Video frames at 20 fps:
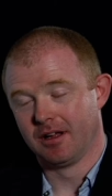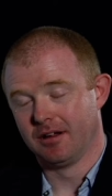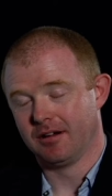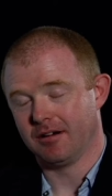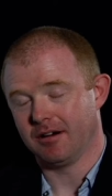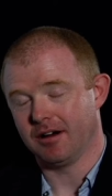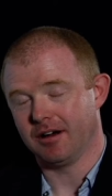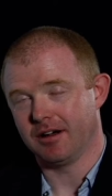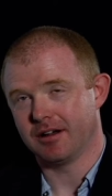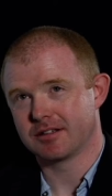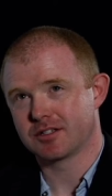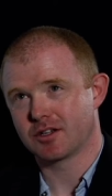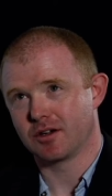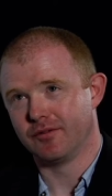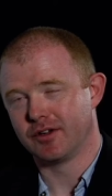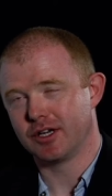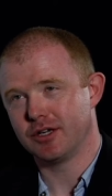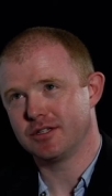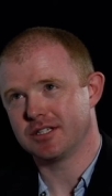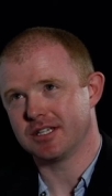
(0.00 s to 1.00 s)
Oh, it's
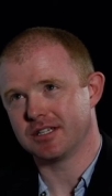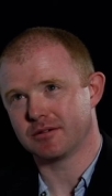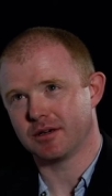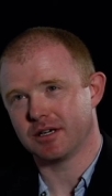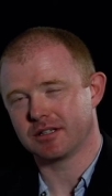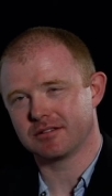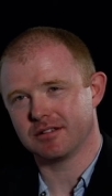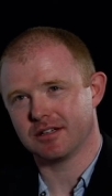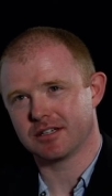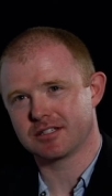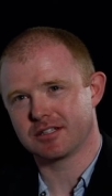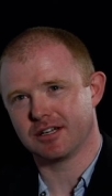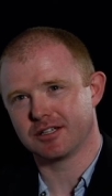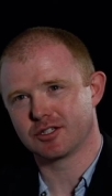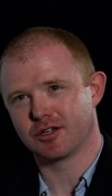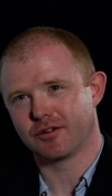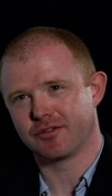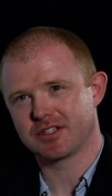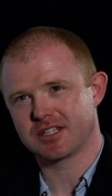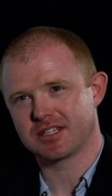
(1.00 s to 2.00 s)
convoluted. I
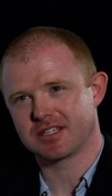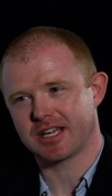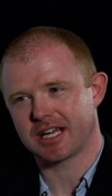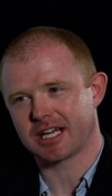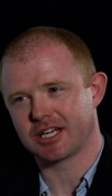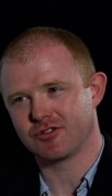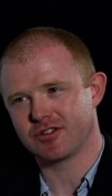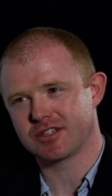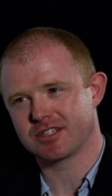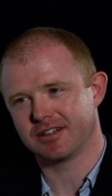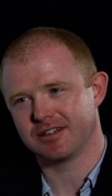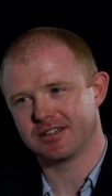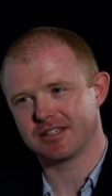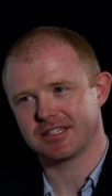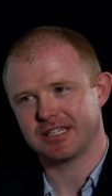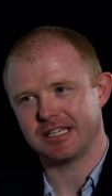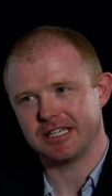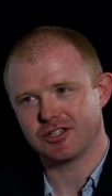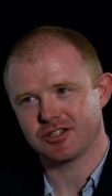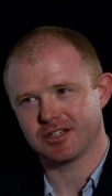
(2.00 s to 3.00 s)
started off as a secondary
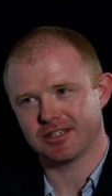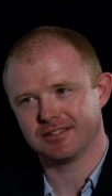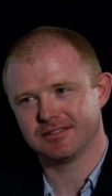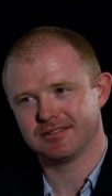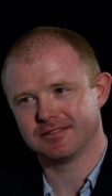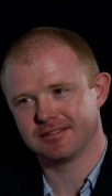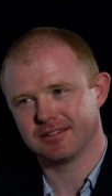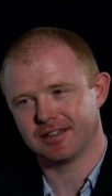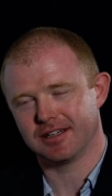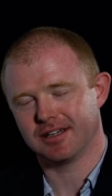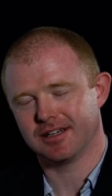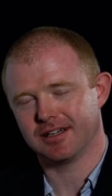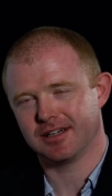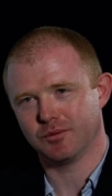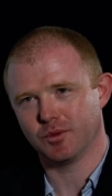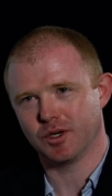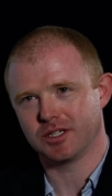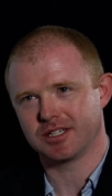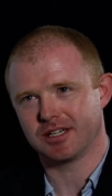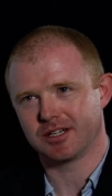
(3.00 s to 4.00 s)
science teacher uh,
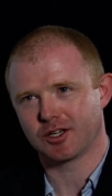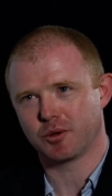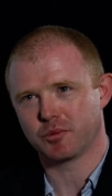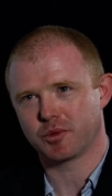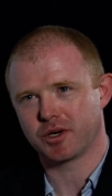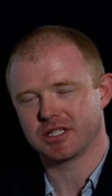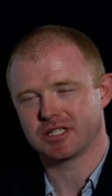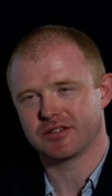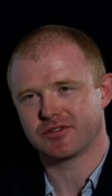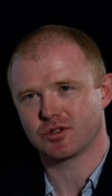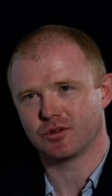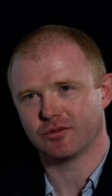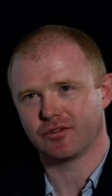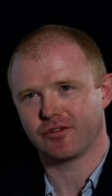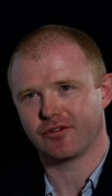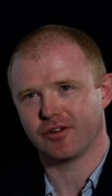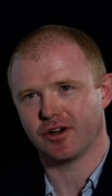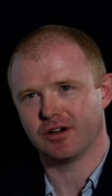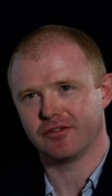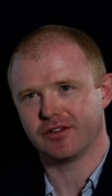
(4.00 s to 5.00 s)
and worked in a comprehensive school
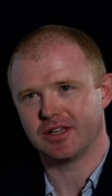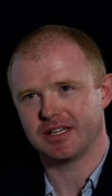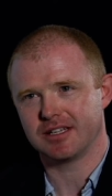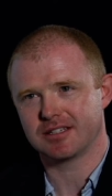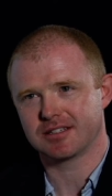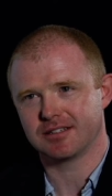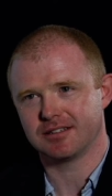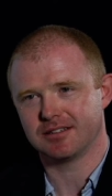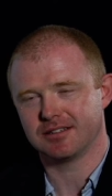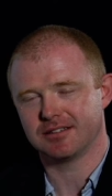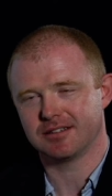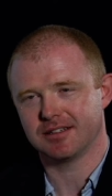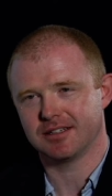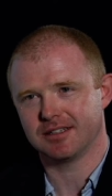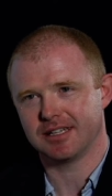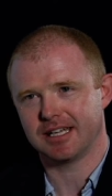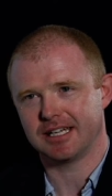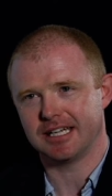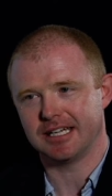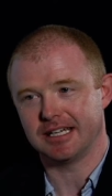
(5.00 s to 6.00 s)
for five years and,
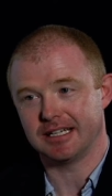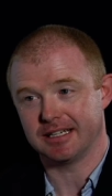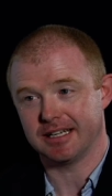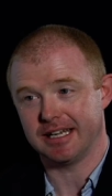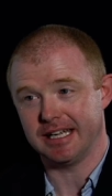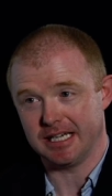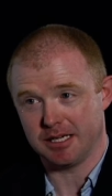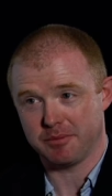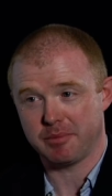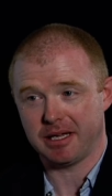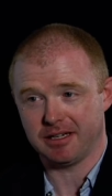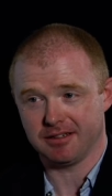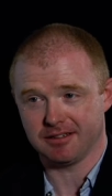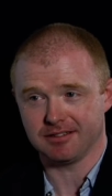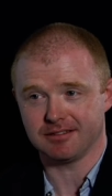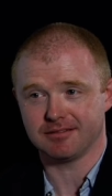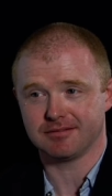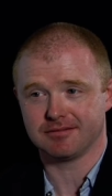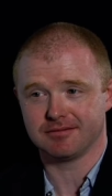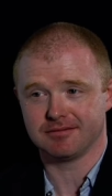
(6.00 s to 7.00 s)
and then in an
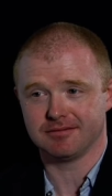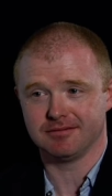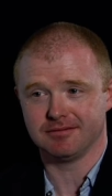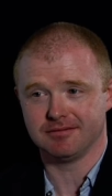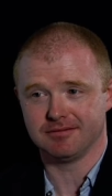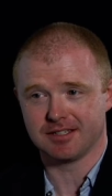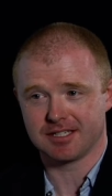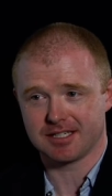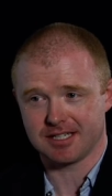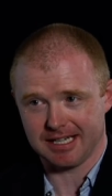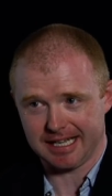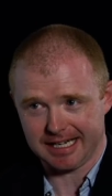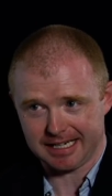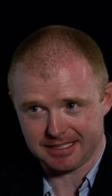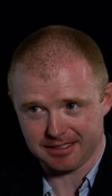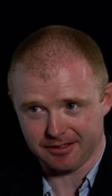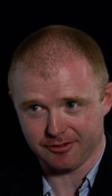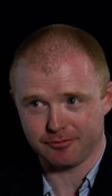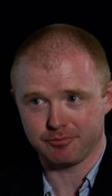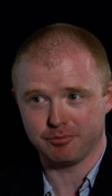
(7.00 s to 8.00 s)
independent
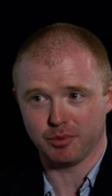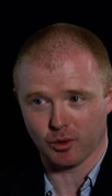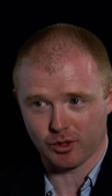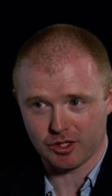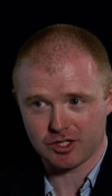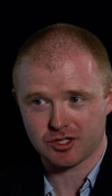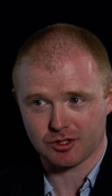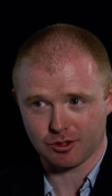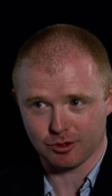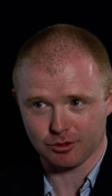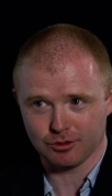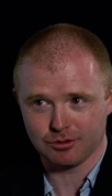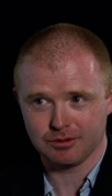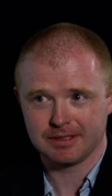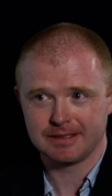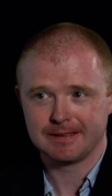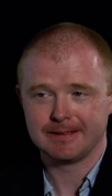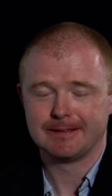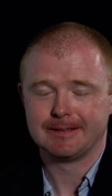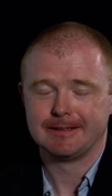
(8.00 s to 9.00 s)
selective boys' school,
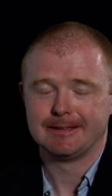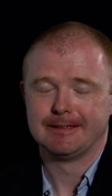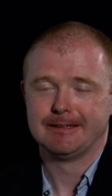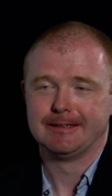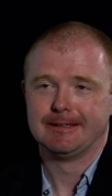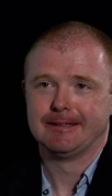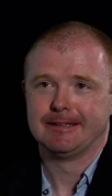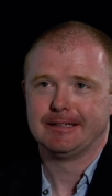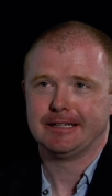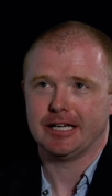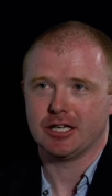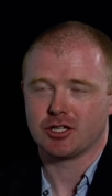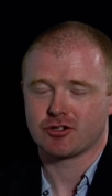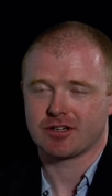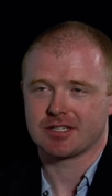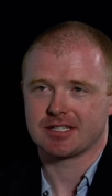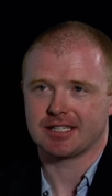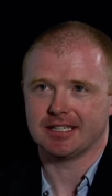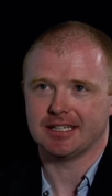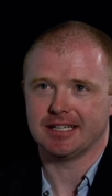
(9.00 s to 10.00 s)

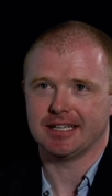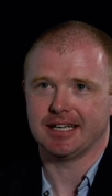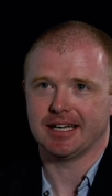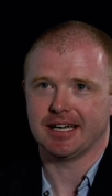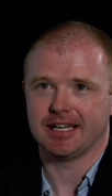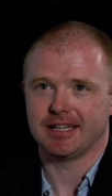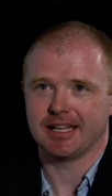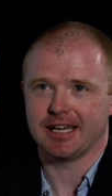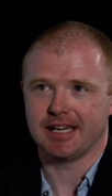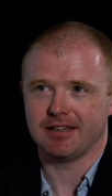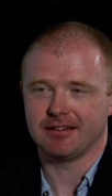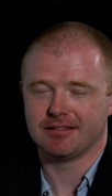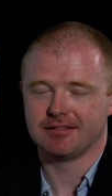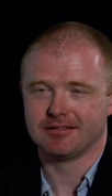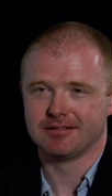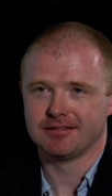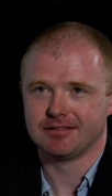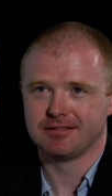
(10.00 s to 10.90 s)
interestingly, and then